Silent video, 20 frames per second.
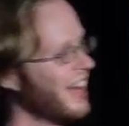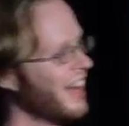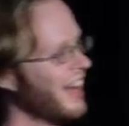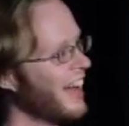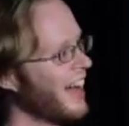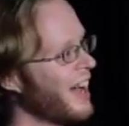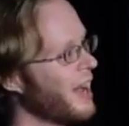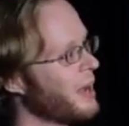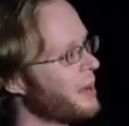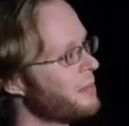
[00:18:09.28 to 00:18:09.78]

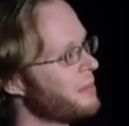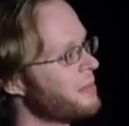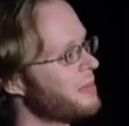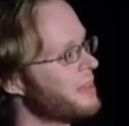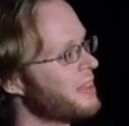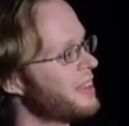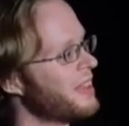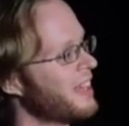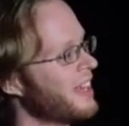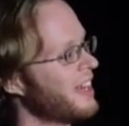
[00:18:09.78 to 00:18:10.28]
Um,
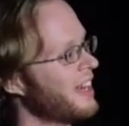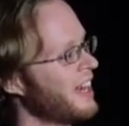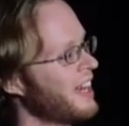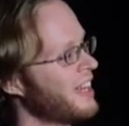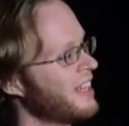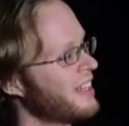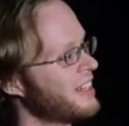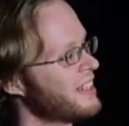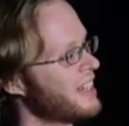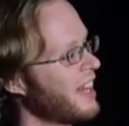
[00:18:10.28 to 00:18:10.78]

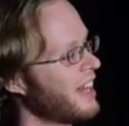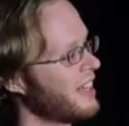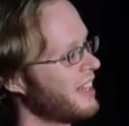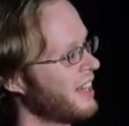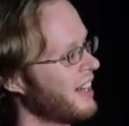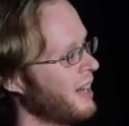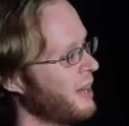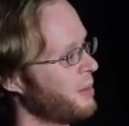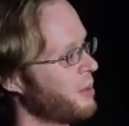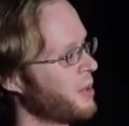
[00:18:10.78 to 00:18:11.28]
and yeah,
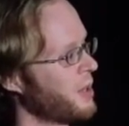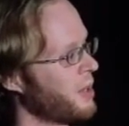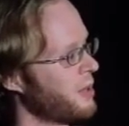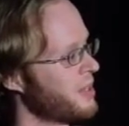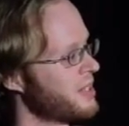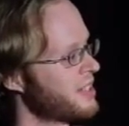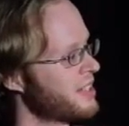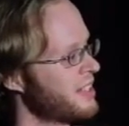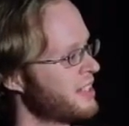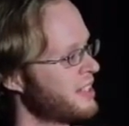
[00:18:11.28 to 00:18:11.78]
I won't go
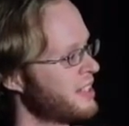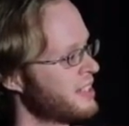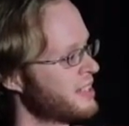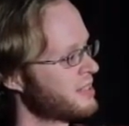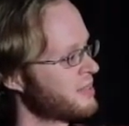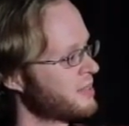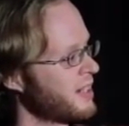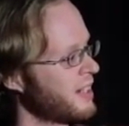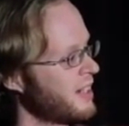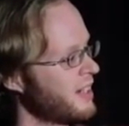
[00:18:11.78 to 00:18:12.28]
into this.
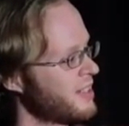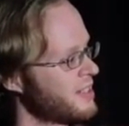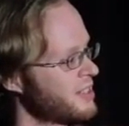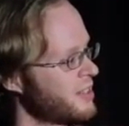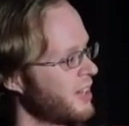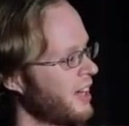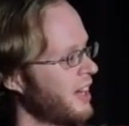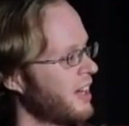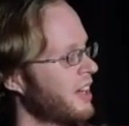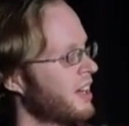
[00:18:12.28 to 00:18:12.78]
What else? Oh
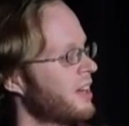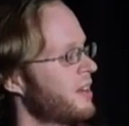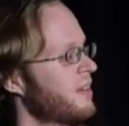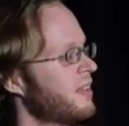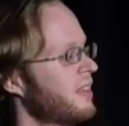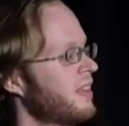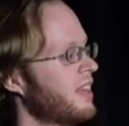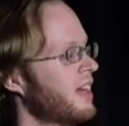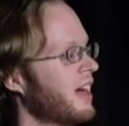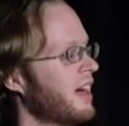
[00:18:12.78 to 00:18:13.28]
yeah,
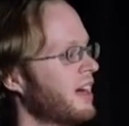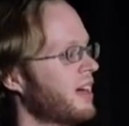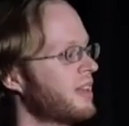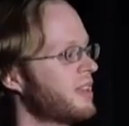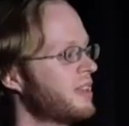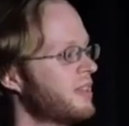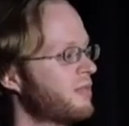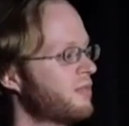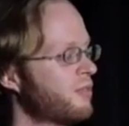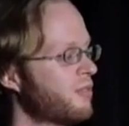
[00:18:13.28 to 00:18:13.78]
uh,
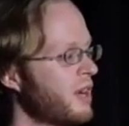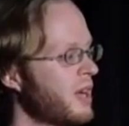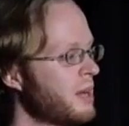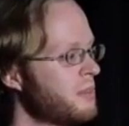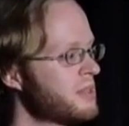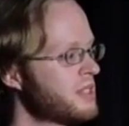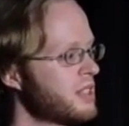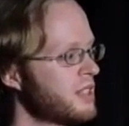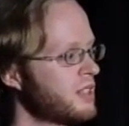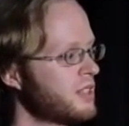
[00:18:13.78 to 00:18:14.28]
the
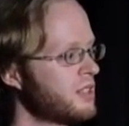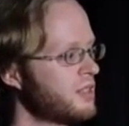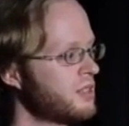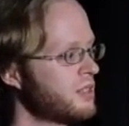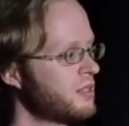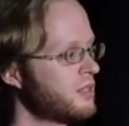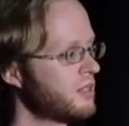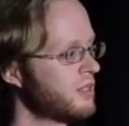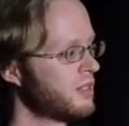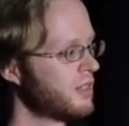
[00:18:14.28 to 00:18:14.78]
frames that
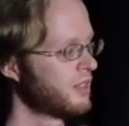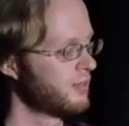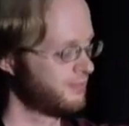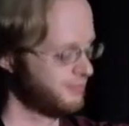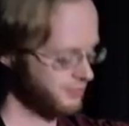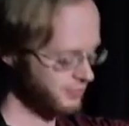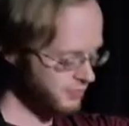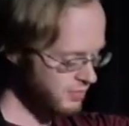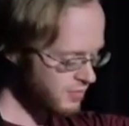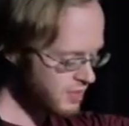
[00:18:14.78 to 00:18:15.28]
you,
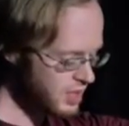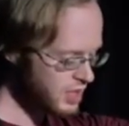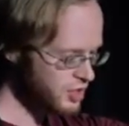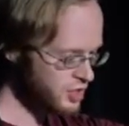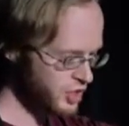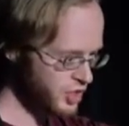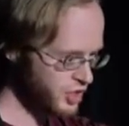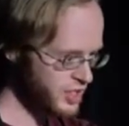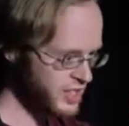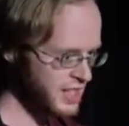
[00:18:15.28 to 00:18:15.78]

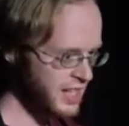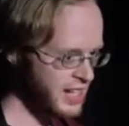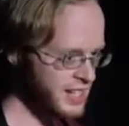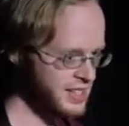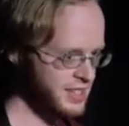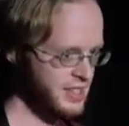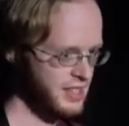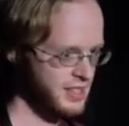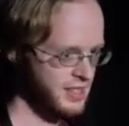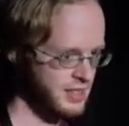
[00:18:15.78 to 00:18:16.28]
so you slice
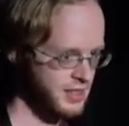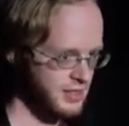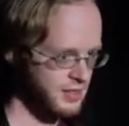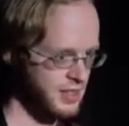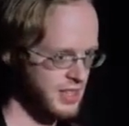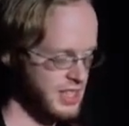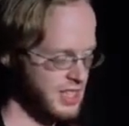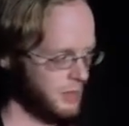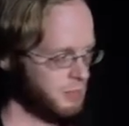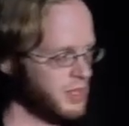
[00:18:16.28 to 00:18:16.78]
this,
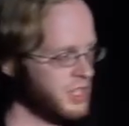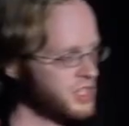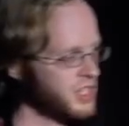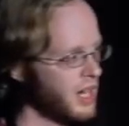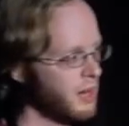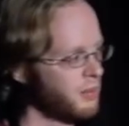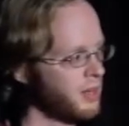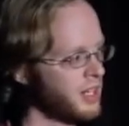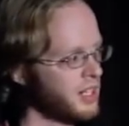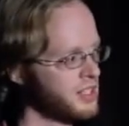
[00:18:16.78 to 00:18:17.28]
this speech
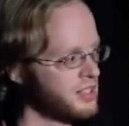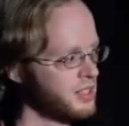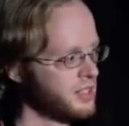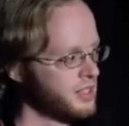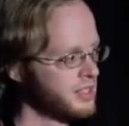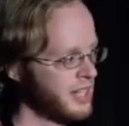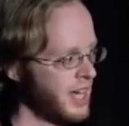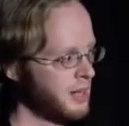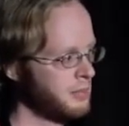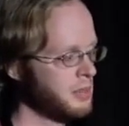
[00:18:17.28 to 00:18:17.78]
up right into
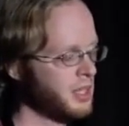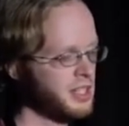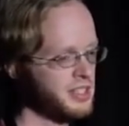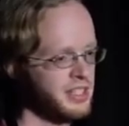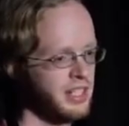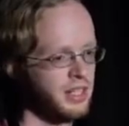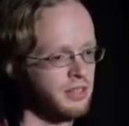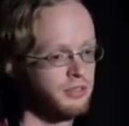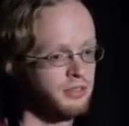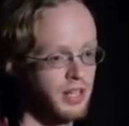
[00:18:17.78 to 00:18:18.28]
10
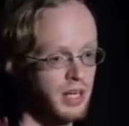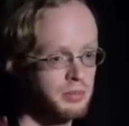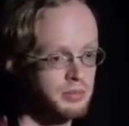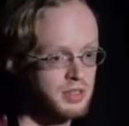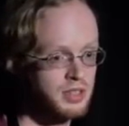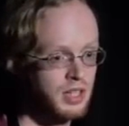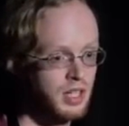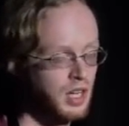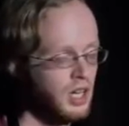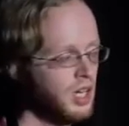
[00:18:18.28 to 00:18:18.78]
millisecond
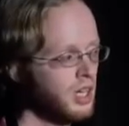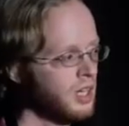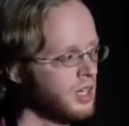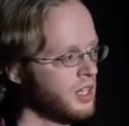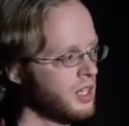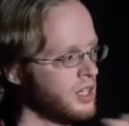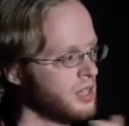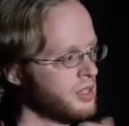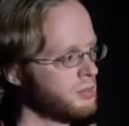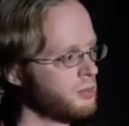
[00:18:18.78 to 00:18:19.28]
frames
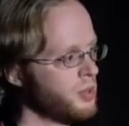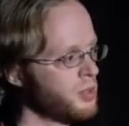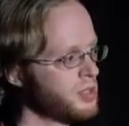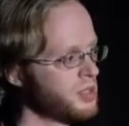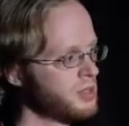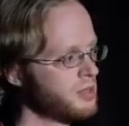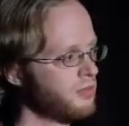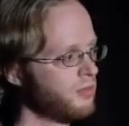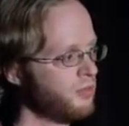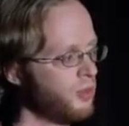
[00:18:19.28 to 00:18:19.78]
because
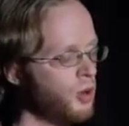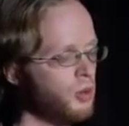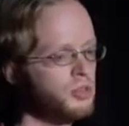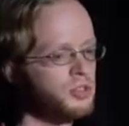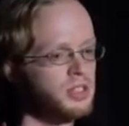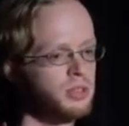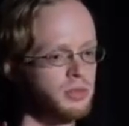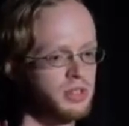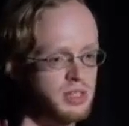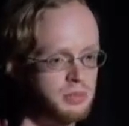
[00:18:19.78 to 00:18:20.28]
most phones
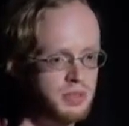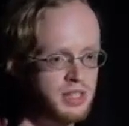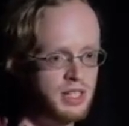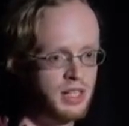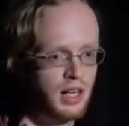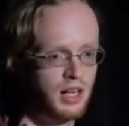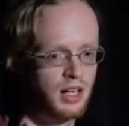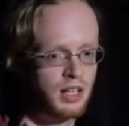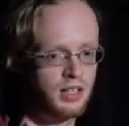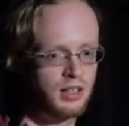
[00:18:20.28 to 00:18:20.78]
that we speak
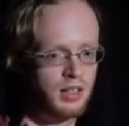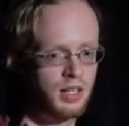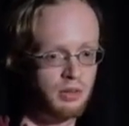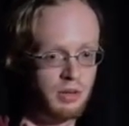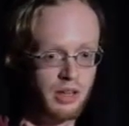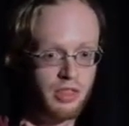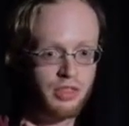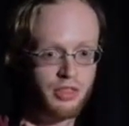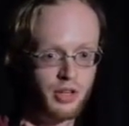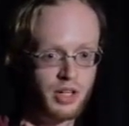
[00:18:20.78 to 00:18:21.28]
are
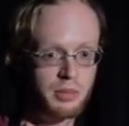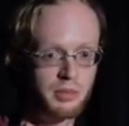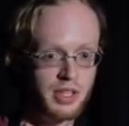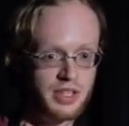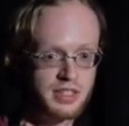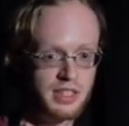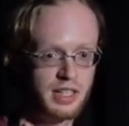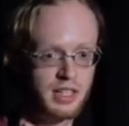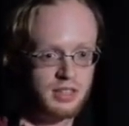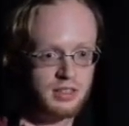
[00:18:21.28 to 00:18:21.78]
around 30
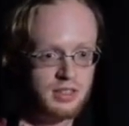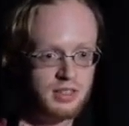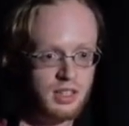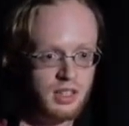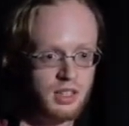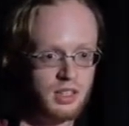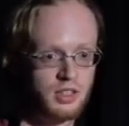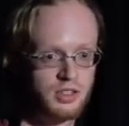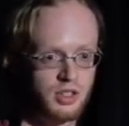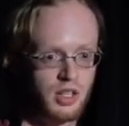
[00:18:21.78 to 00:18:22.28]
milliseconds.
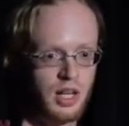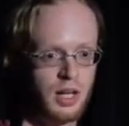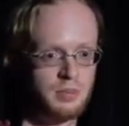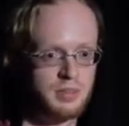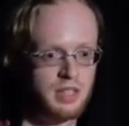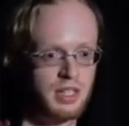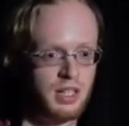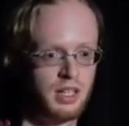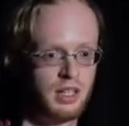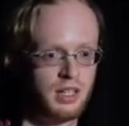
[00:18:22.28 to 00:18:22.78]
So I'm
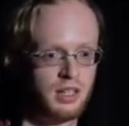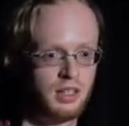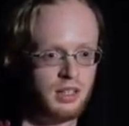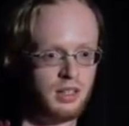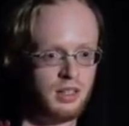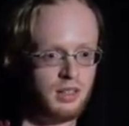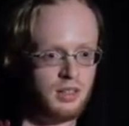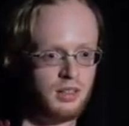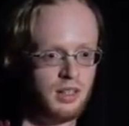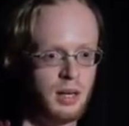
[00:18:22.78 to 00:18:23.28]
saying,
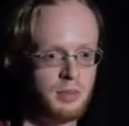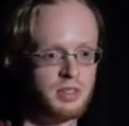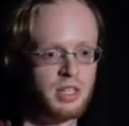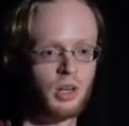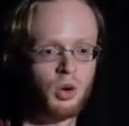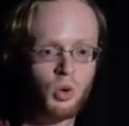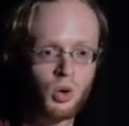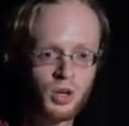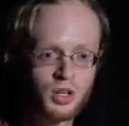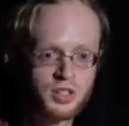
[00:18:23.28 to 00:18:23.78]
I'm saying
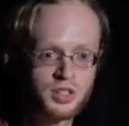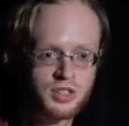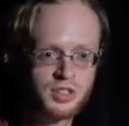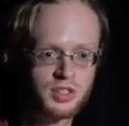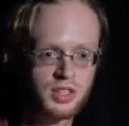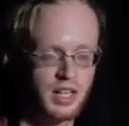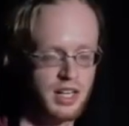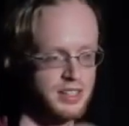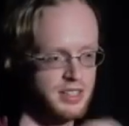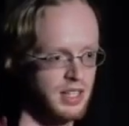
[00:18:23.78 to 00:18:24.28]
horse,
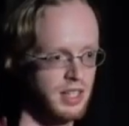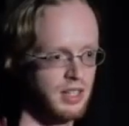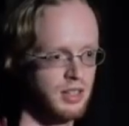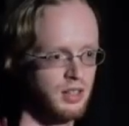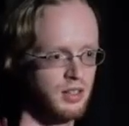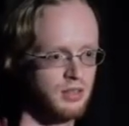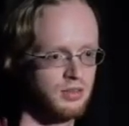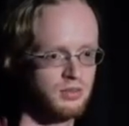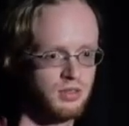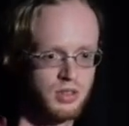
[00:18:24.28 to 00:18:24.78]
and I say you
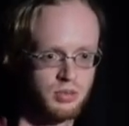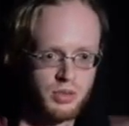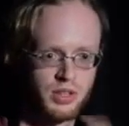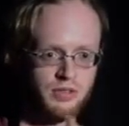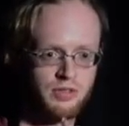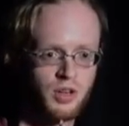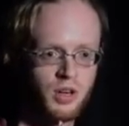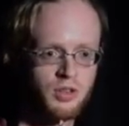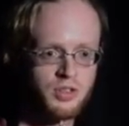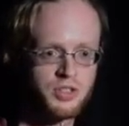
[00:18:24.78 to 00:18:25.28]
know three
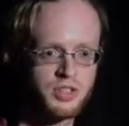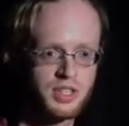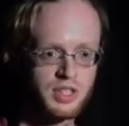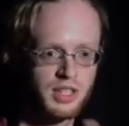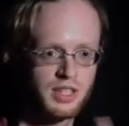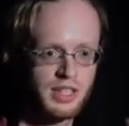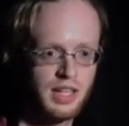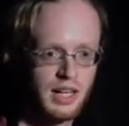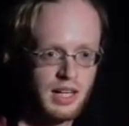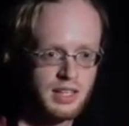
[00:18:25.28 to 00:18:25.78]
phones or something
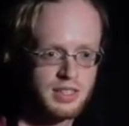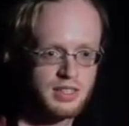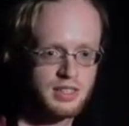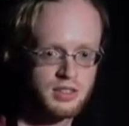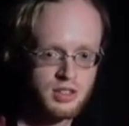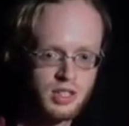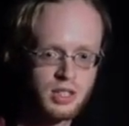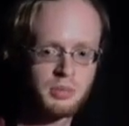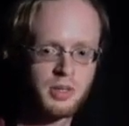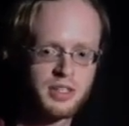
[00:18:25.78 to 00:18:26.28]
like that. It's
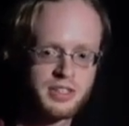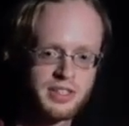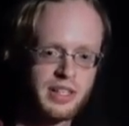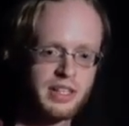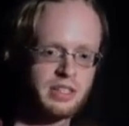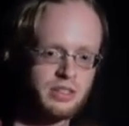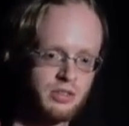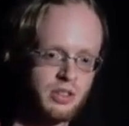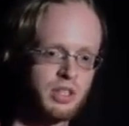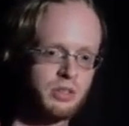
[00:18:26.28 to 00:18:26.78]
30
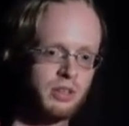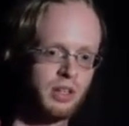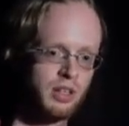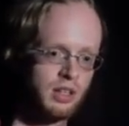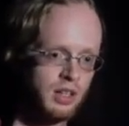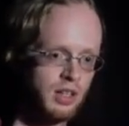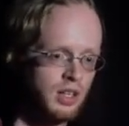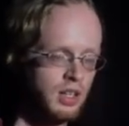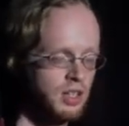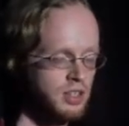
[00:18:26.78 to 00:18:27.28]
milliseconds for each one.
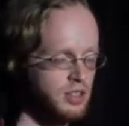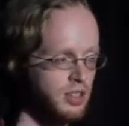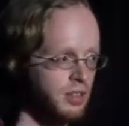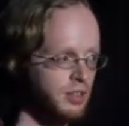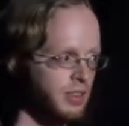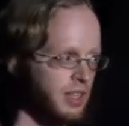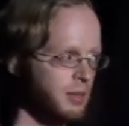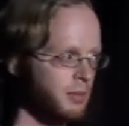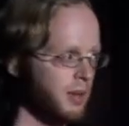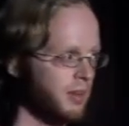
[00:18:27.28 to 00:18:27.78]
So
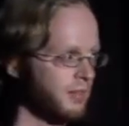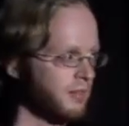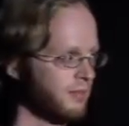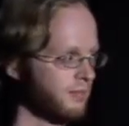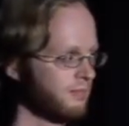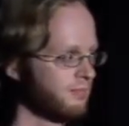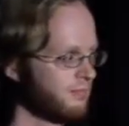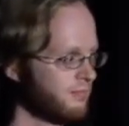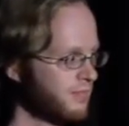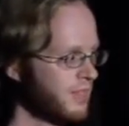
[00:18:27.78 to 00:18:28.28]
think about,
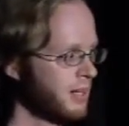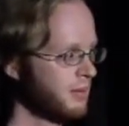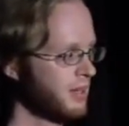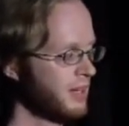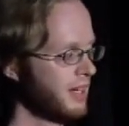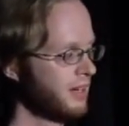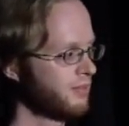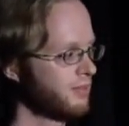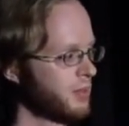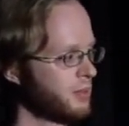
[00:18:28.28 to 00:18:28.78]
think about
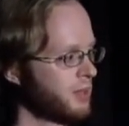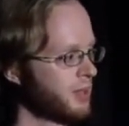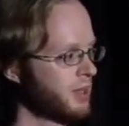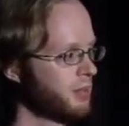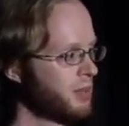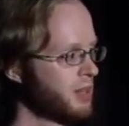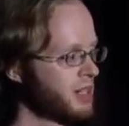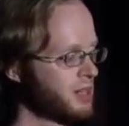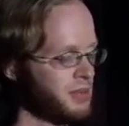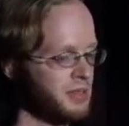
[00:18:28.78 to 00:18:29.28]
that from a
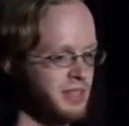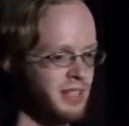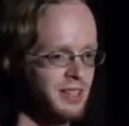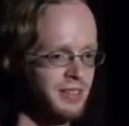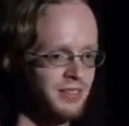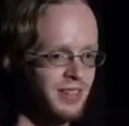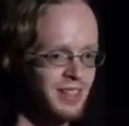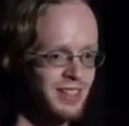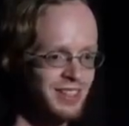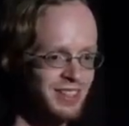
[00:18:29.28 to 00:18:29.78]
computer's
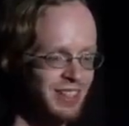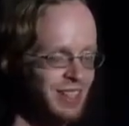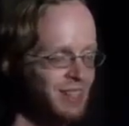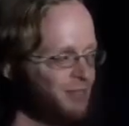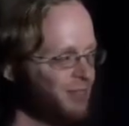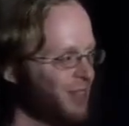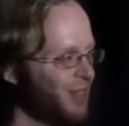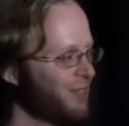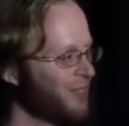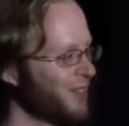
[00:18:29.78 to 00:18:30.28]
perspective. That's, that's
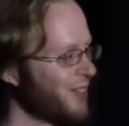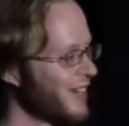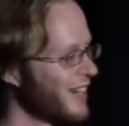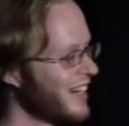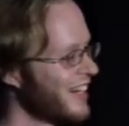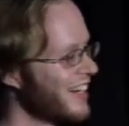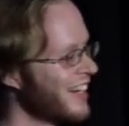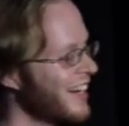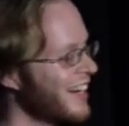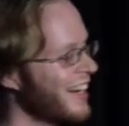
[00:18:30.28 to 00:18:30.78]
forever.
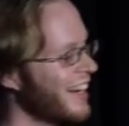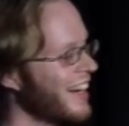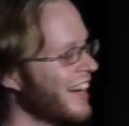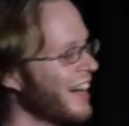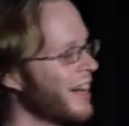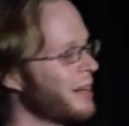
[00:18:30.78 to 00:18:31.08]
Right?